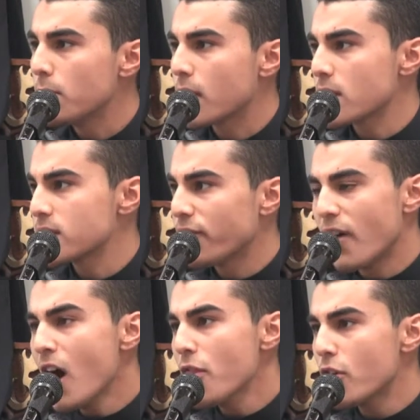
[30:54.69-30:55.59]
Because the
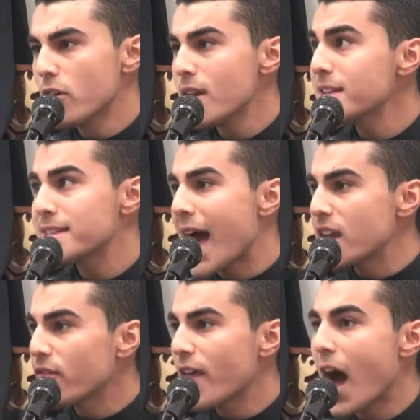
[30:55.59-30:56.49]
father is the
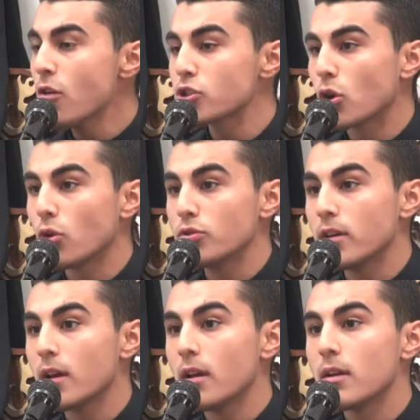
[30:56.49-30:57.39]
head of the household.